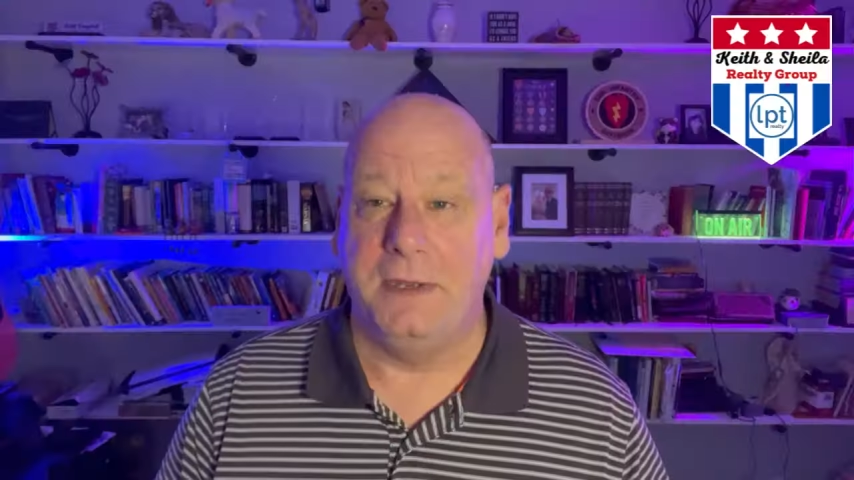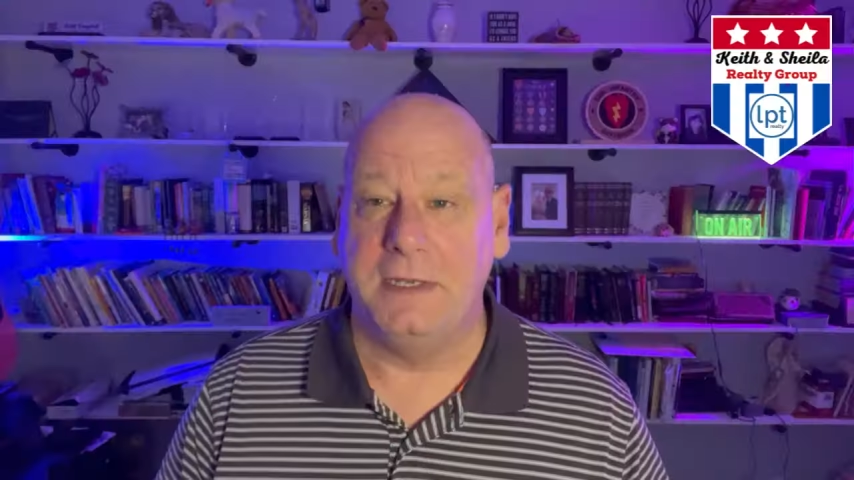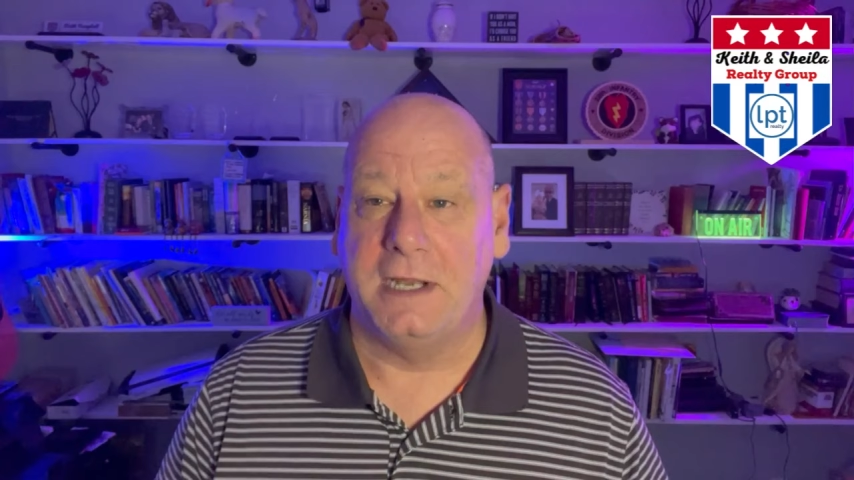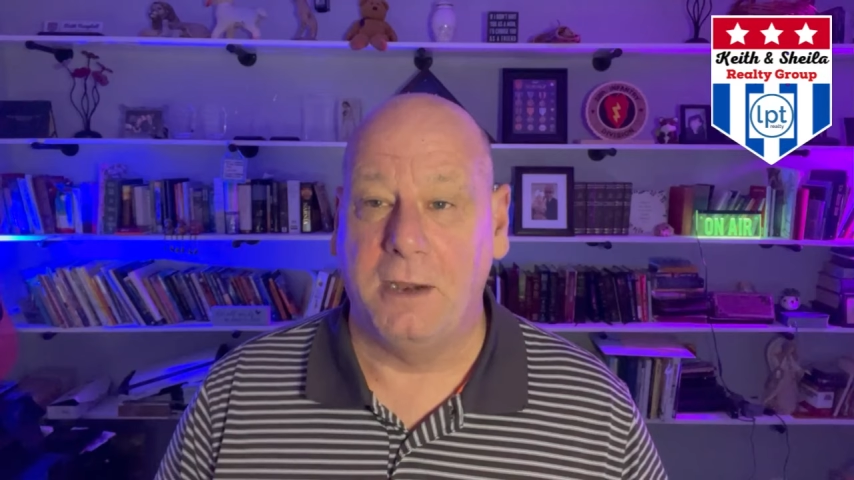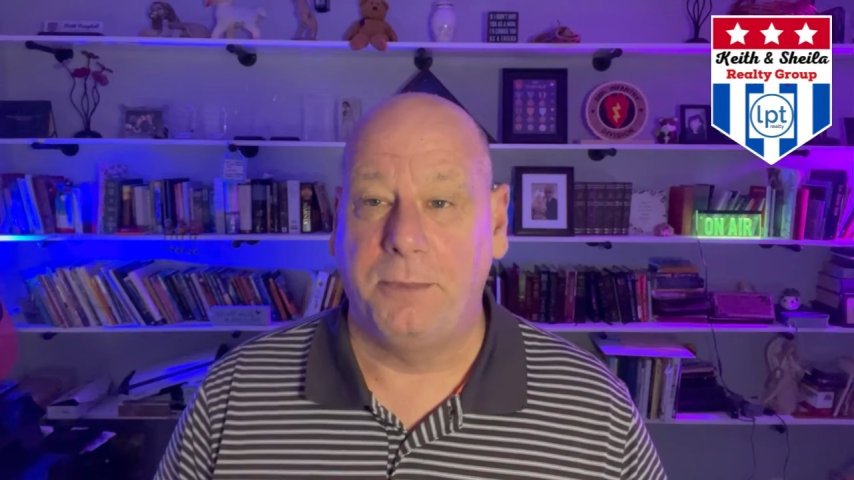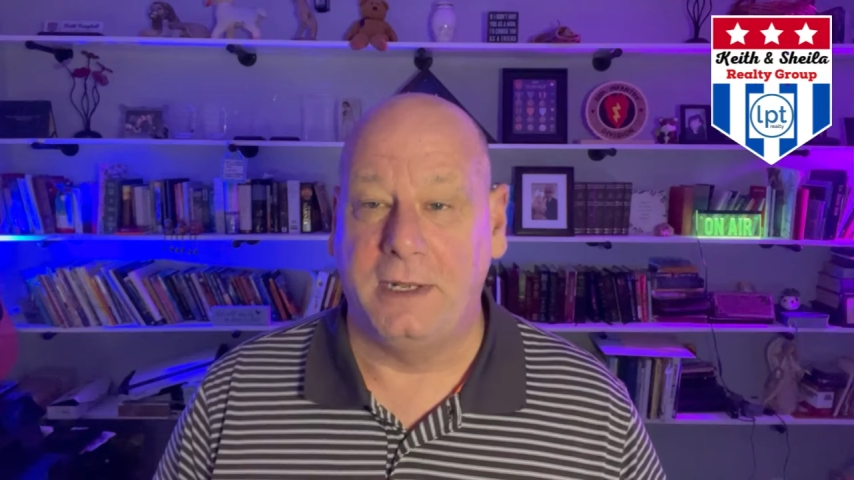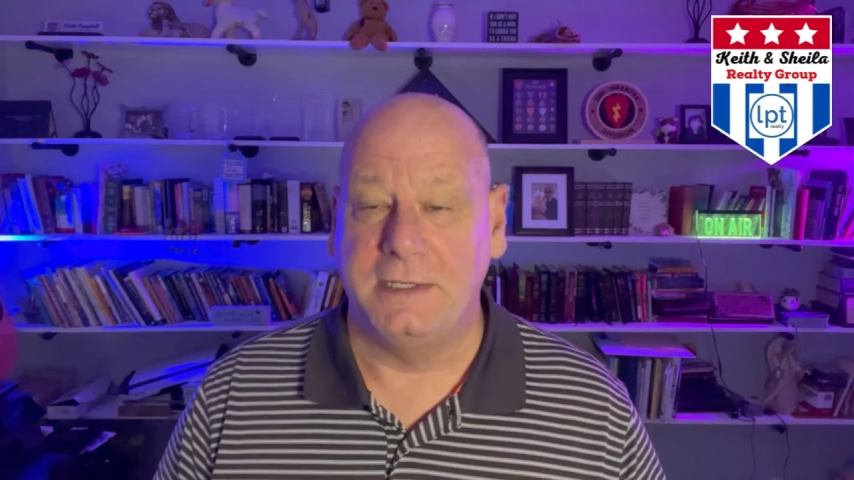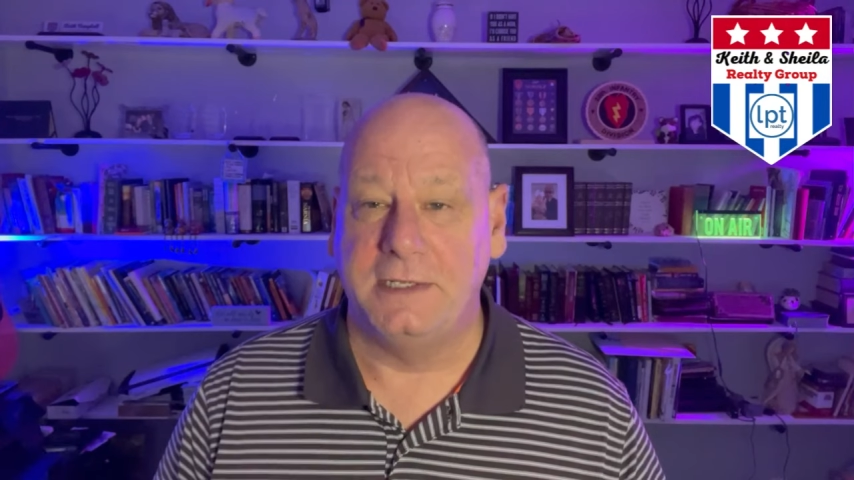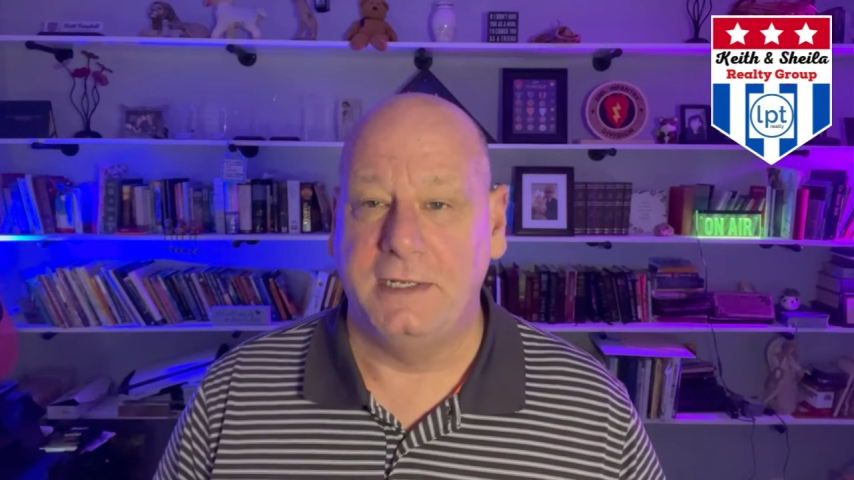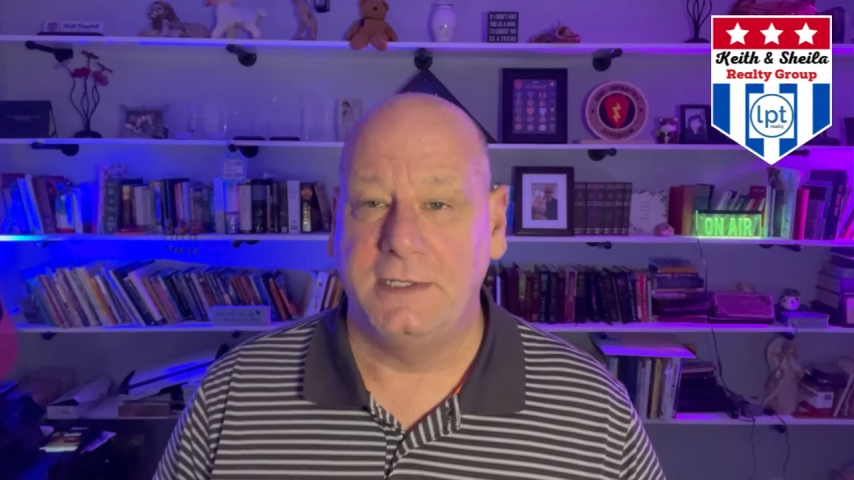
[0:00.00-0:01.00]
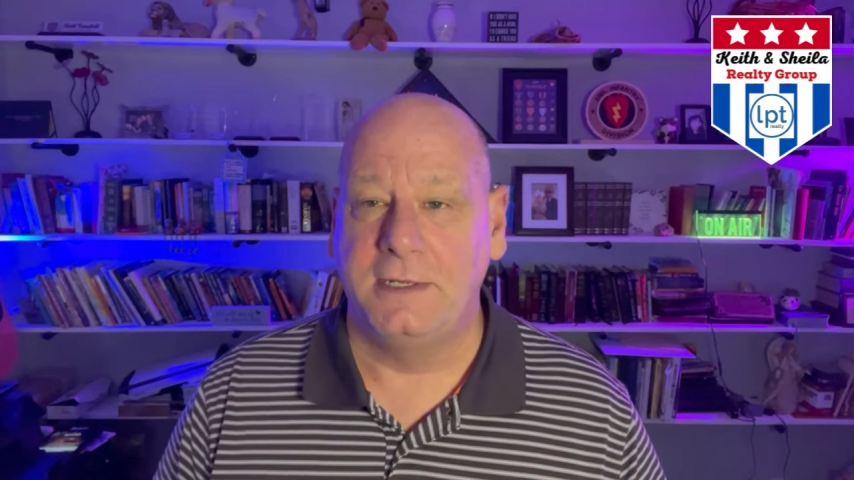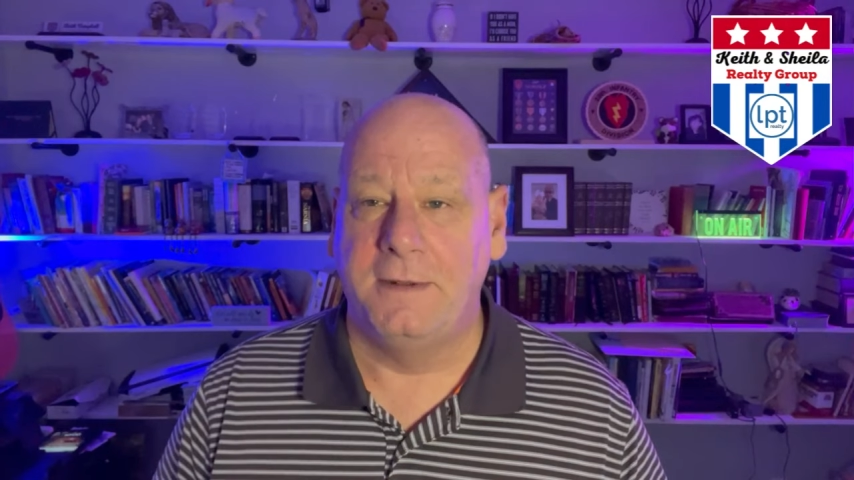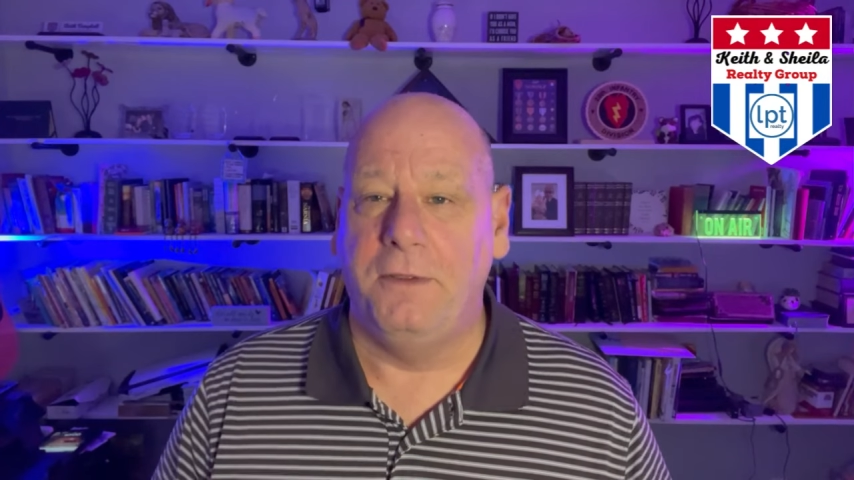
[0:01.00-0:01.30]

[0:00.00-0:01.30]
the entire process.